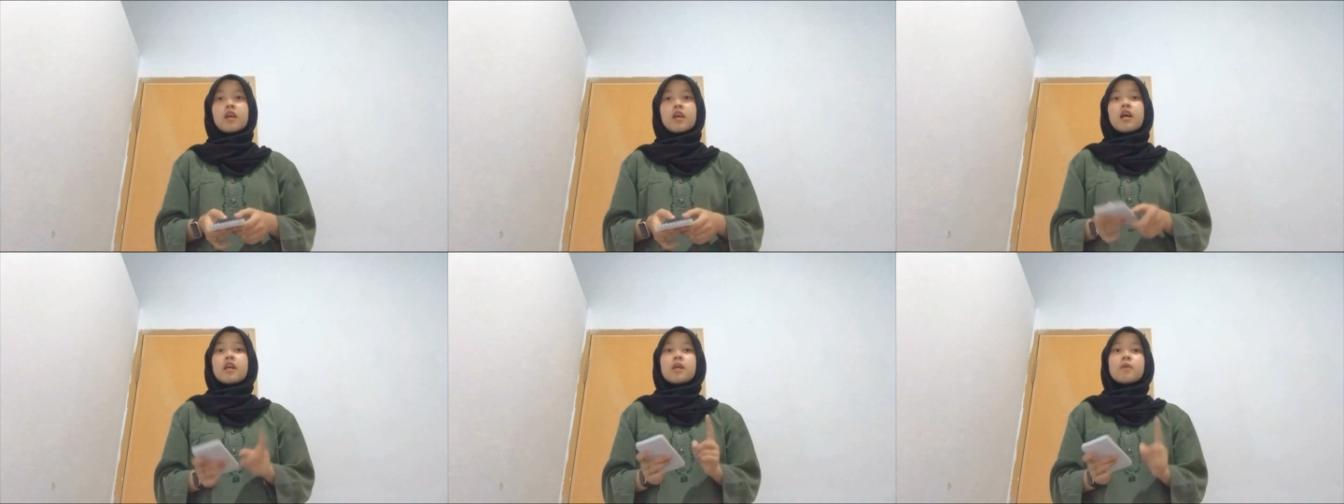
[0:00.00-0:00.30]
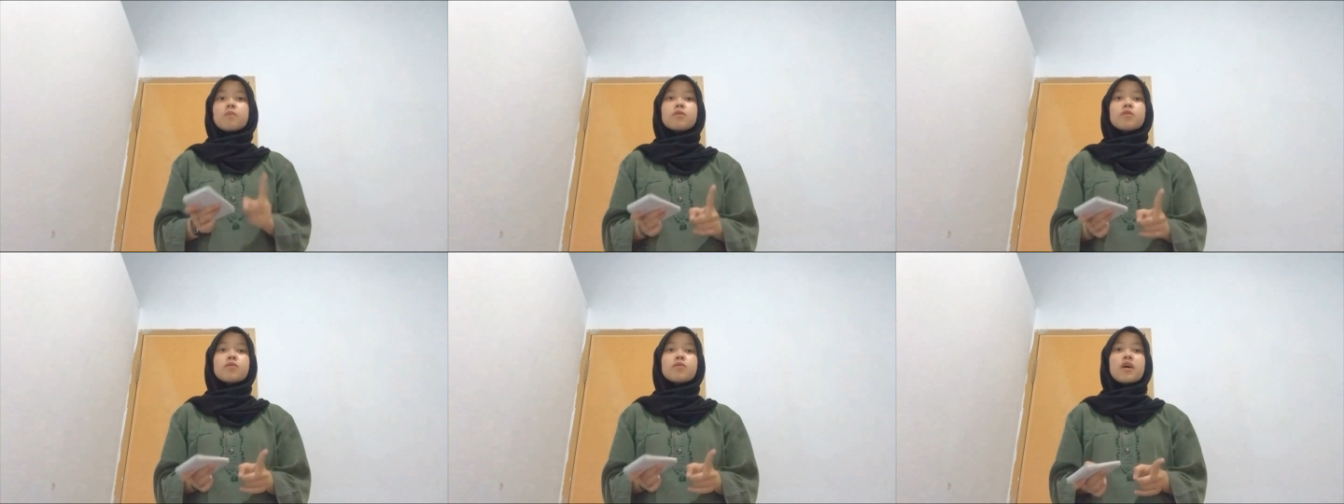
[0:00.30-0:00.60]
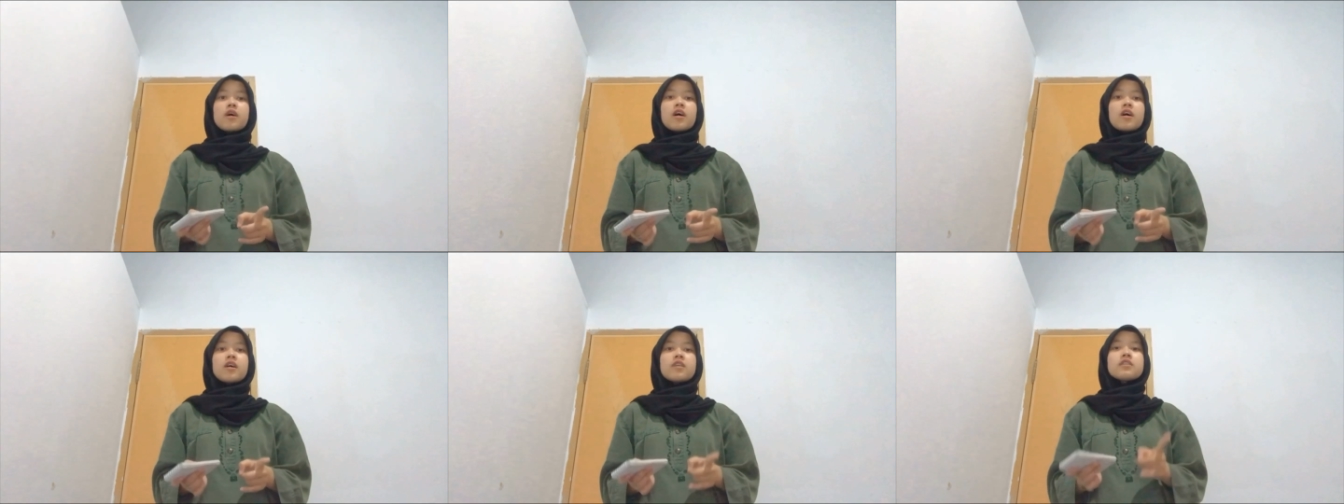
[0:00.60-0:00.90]
Number
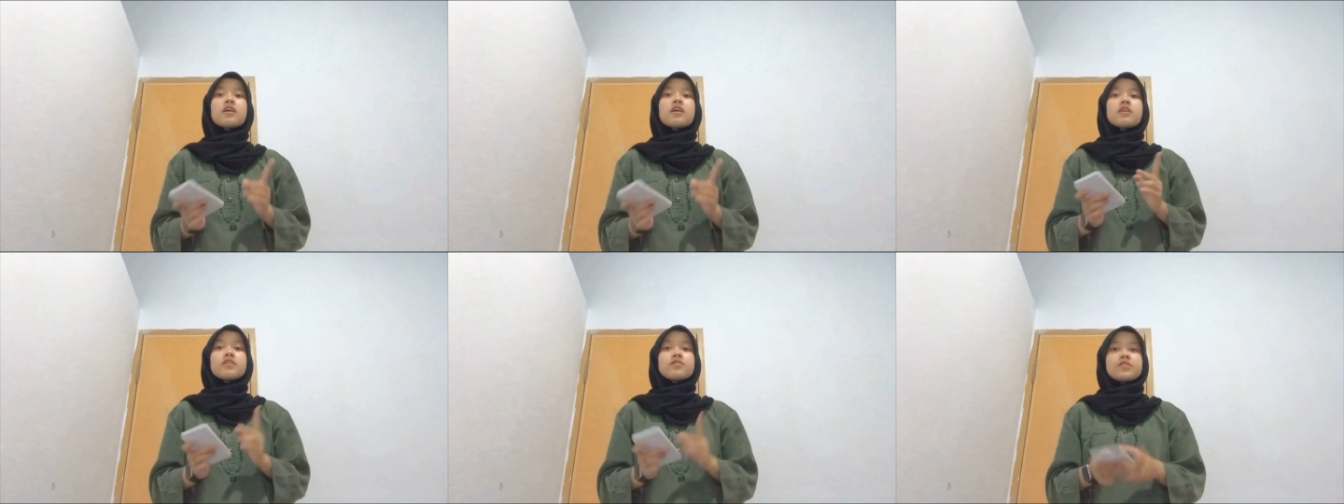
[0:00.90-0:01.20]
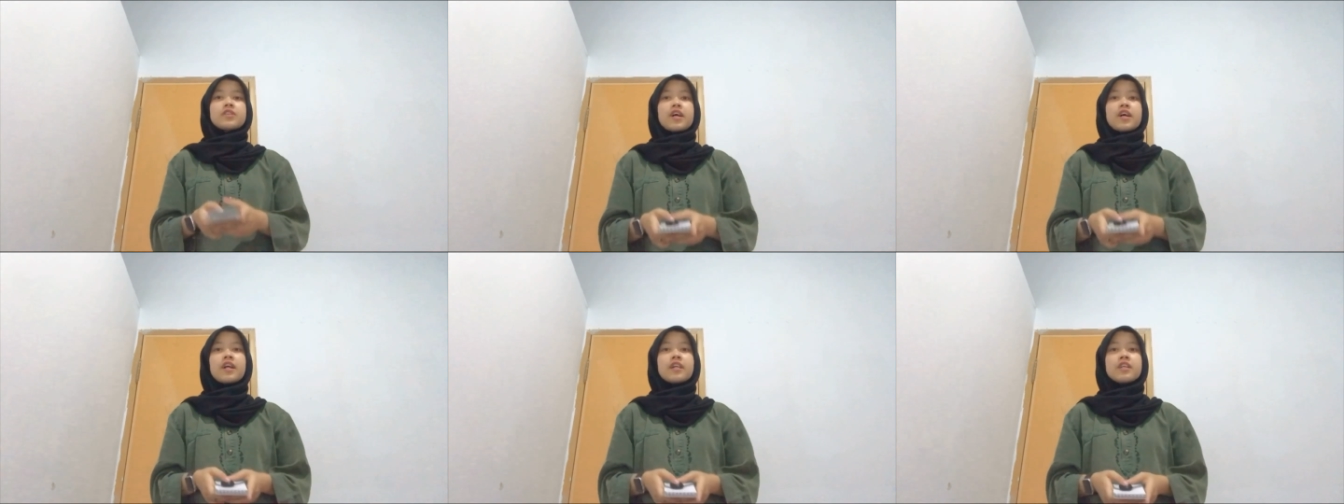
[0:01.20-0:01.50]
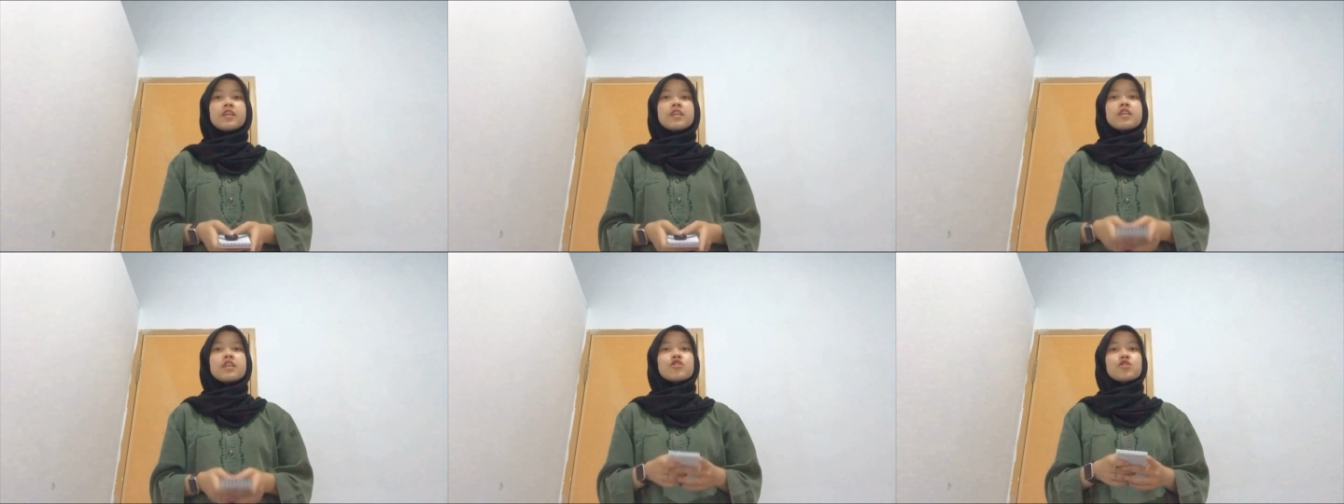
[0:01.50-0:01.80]
1,
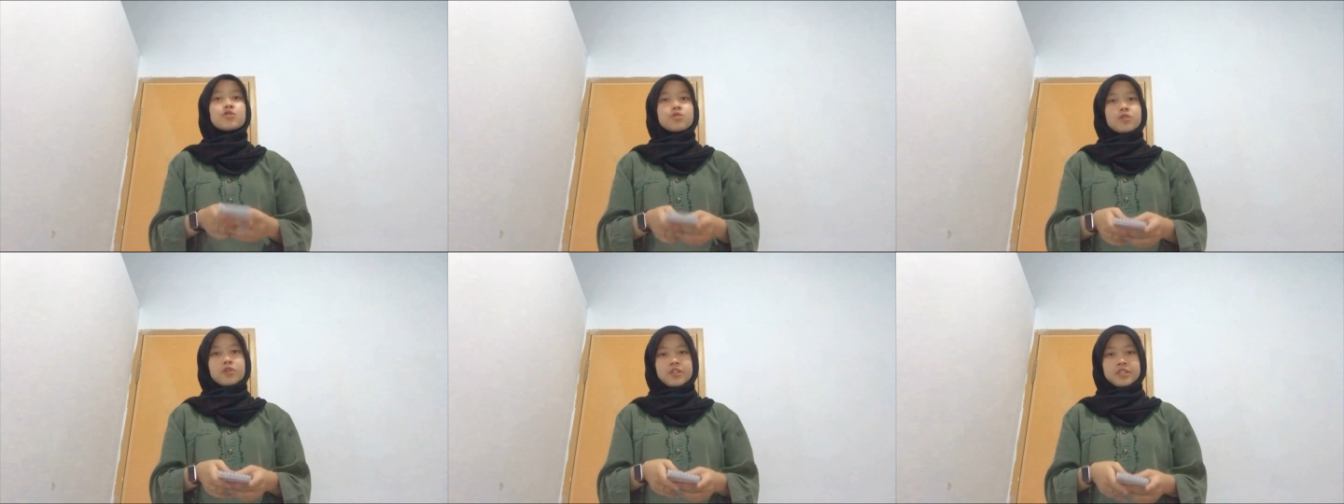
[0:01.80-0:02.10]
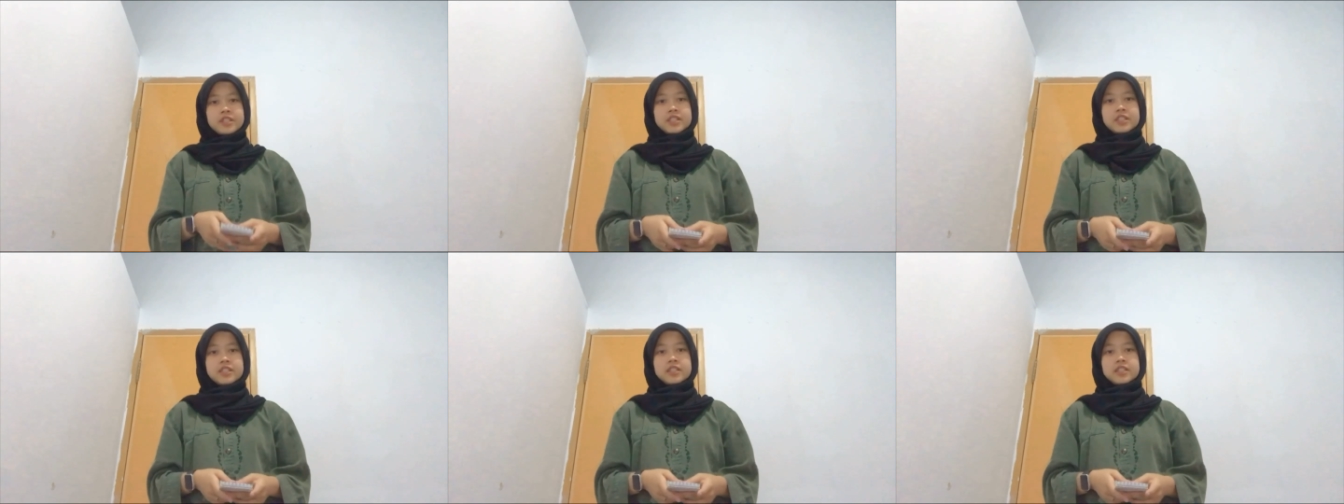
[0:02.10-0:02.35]
telling a story.